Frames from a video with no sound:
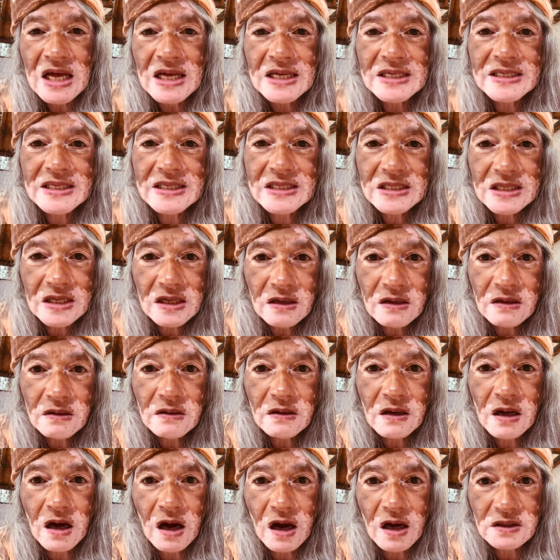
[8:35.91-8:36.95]
soul
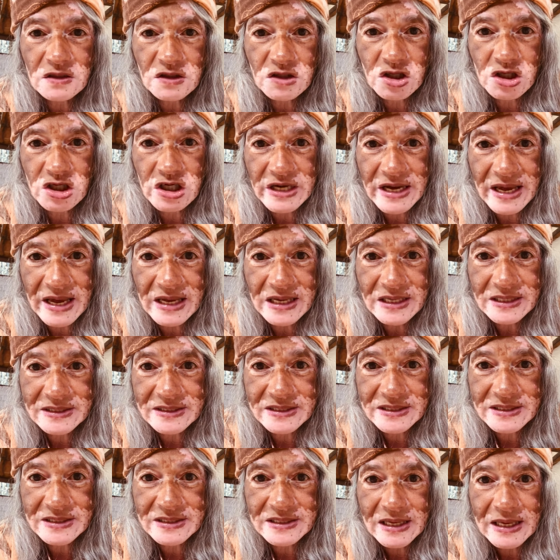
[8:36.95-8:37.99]

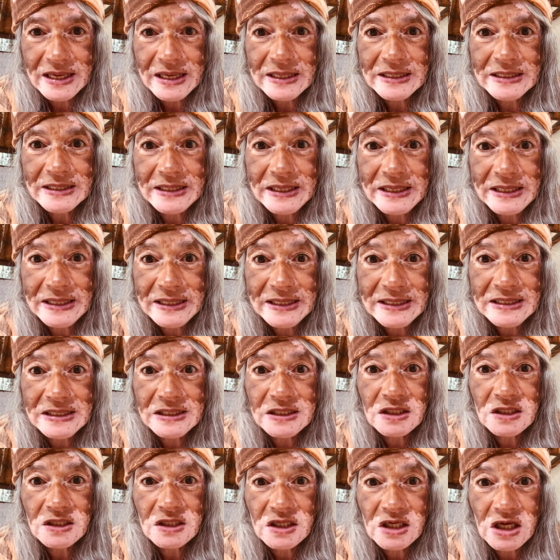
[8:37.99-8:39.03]
contracts
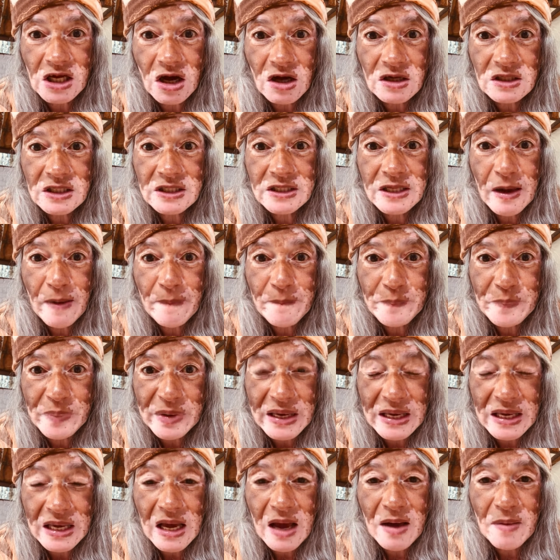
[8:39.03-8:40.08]
need not
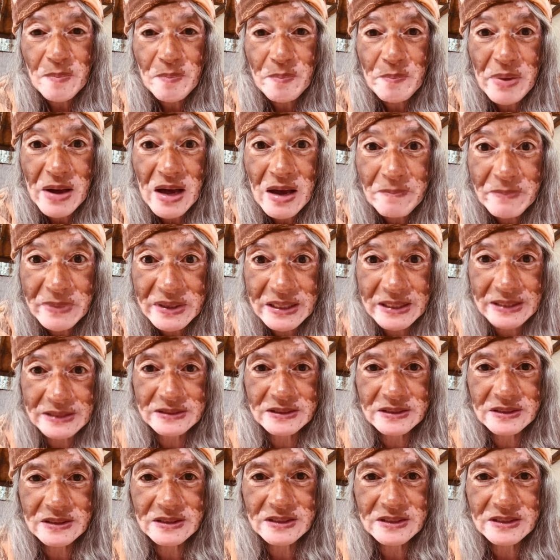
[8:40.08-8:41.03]
be permanent